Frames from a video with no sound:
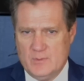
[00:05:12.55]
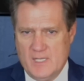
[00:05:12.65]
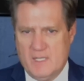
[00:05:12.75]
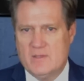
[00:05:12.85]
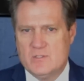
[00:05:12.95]

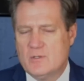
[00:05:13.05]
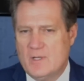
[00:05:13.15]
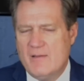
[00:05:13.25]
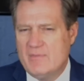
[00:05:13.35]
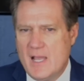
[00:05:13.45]
like this could
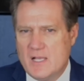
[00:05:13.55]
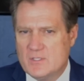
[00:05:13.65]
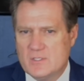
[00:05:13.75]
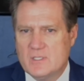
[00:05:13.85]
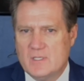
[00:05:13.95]
have the
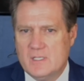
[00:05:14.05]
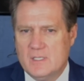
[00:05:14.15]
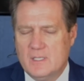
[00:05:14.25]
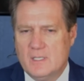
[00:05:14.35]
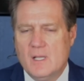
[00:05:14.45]
access that they
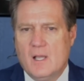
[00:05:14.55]
did.